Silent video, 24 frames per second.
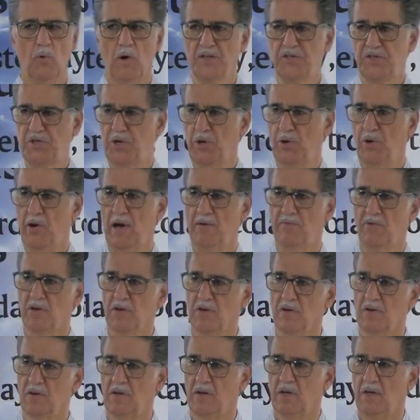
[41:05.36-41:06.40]

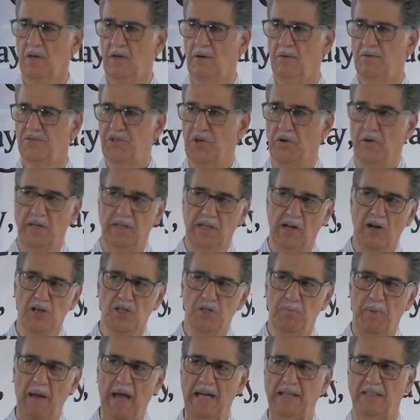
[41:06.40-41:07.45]
whatsoever. So he
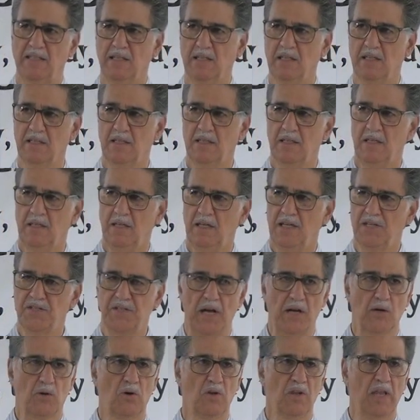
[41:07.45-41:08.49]
goes back to his
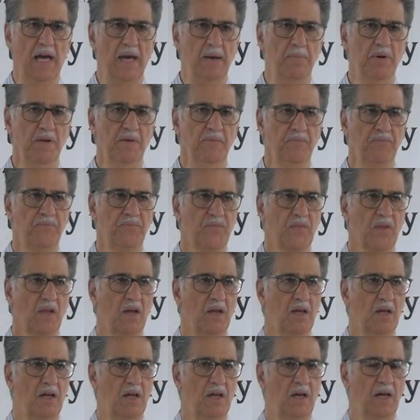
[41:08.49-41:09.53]
uncle Laban.
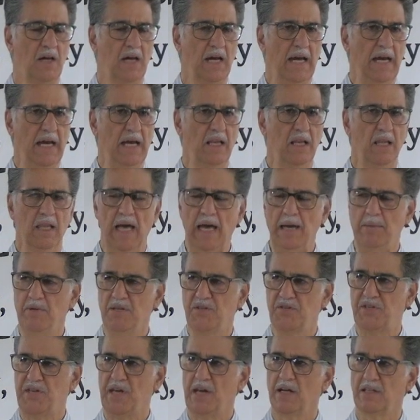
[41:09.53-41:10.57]
And
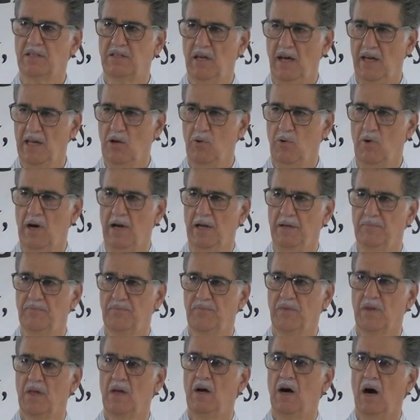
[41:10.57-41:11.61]
Laban said, I'll tell you
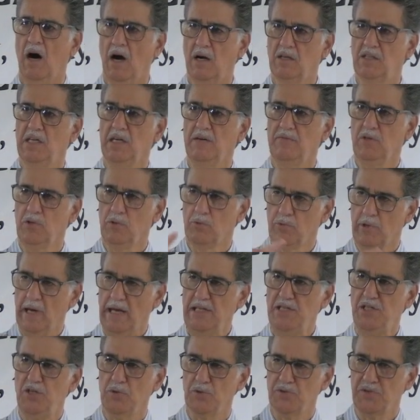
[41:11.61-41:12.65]
what, I'll give you
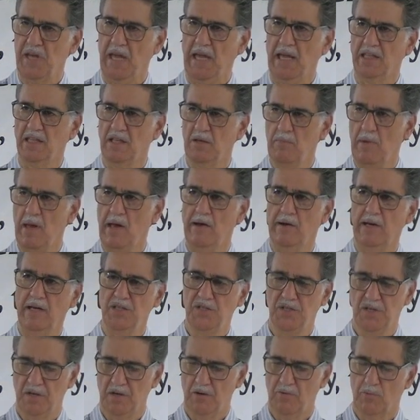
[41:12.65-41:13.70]
Rachel's hand in
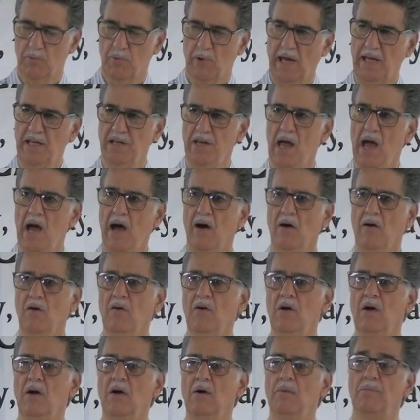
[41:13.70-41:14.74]
marriage right
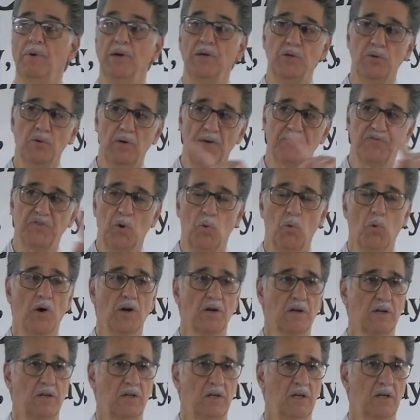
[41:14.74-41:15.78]
now, but you have to
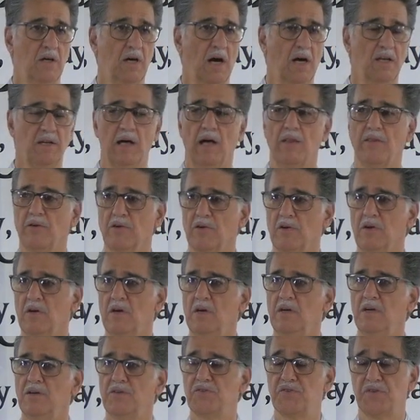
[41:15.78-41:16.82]
work another
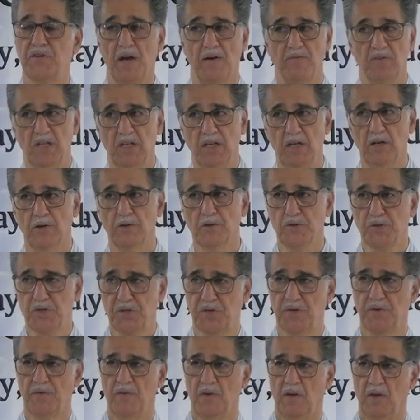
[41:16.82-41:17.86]
seven
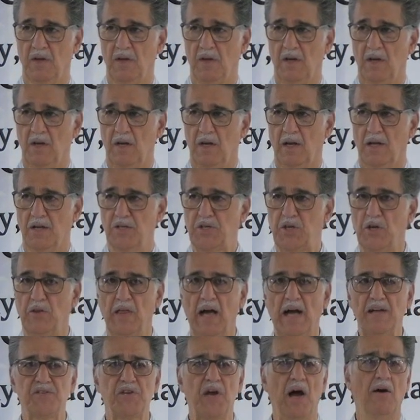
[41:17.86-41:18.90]
years. And so
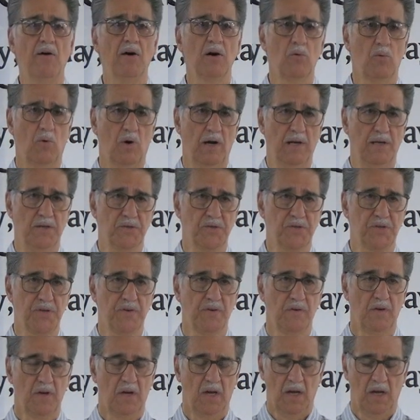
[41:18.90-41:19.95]
that's how it was.
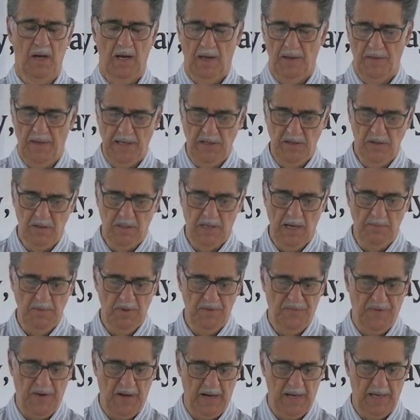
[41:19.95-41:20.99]
And then you come
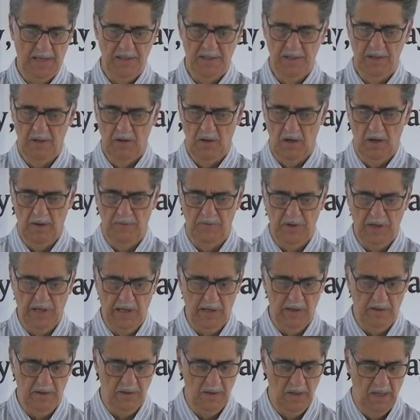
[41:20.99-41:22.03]
to find over
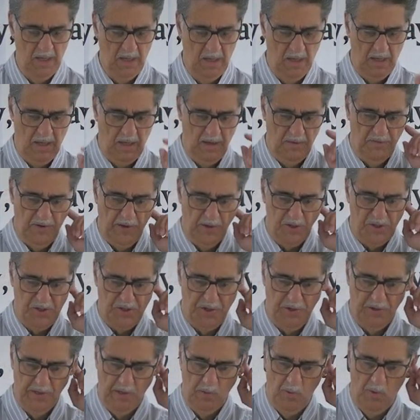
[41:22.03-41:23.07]
here in verse
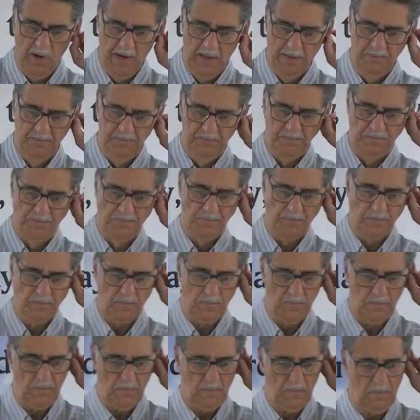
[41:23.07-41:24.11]
31,
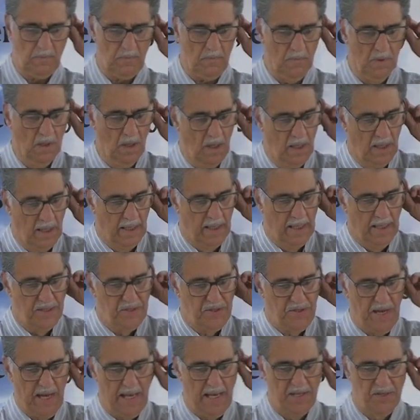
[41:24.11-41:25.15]
it
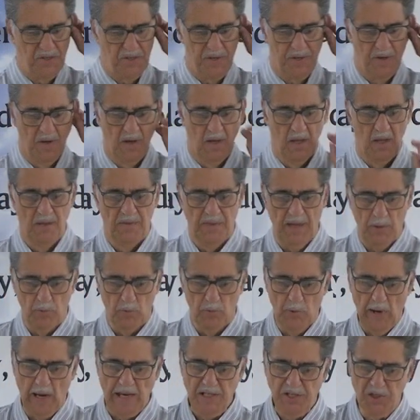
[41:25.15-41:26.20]
says,
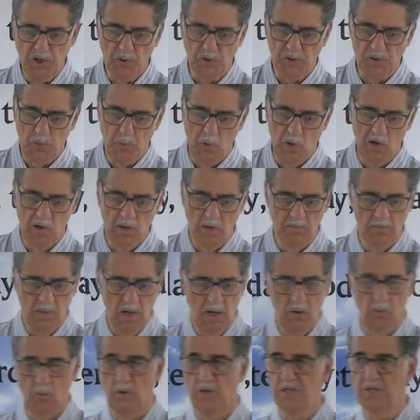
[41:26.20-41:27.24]
that Rachel's
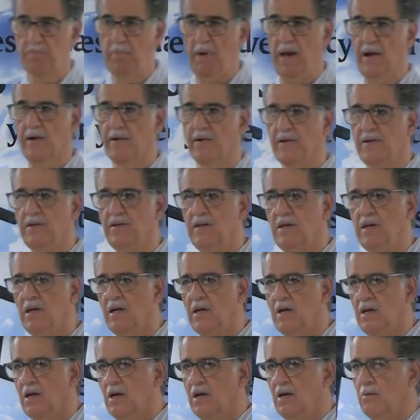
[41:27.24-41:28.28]
womb was barren,
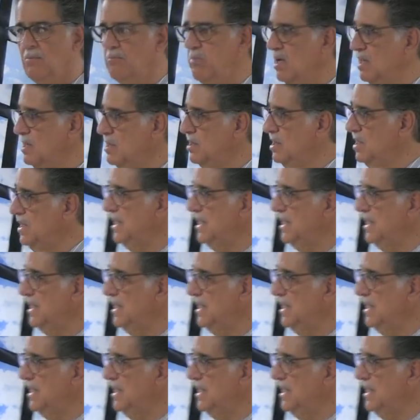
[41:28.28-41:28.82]
but